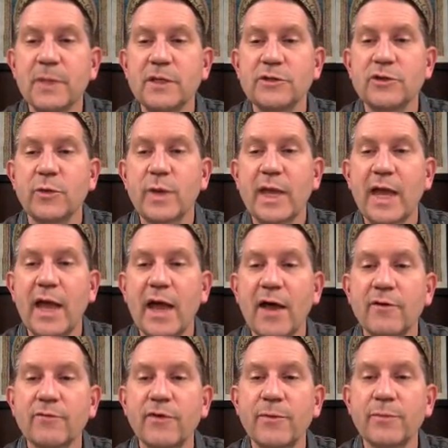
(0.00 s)
So we
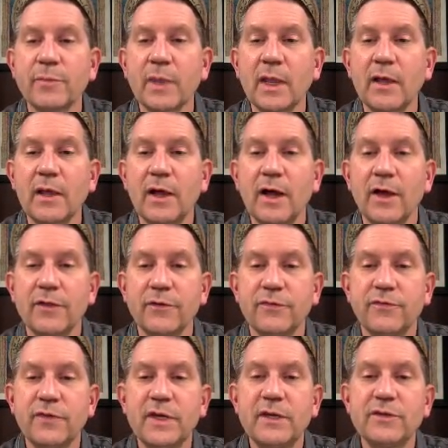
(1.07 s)
have the
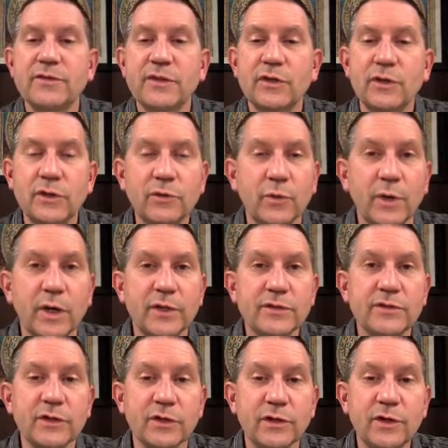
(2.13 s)
figs, the good
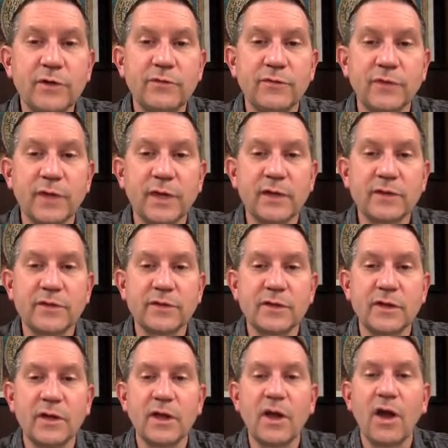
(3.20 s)
ones. The good
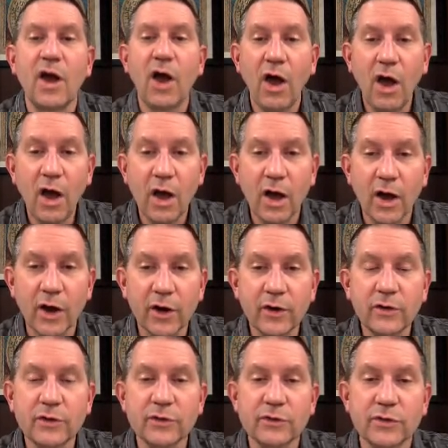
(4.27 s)
figs
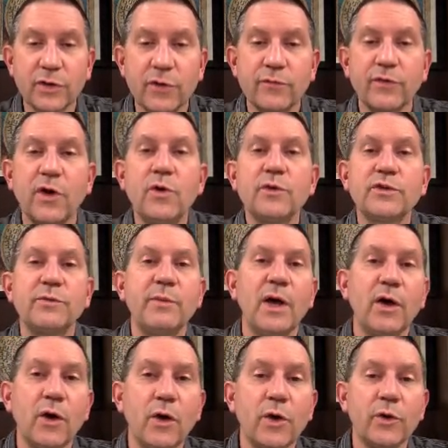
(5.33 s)
are tovot
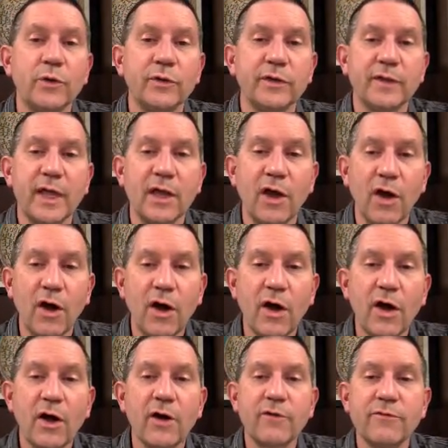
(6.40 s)
me'od. They
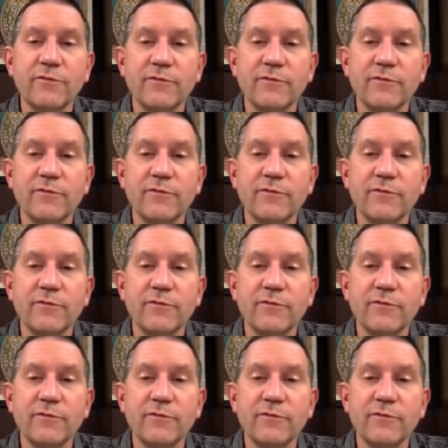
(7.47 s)
are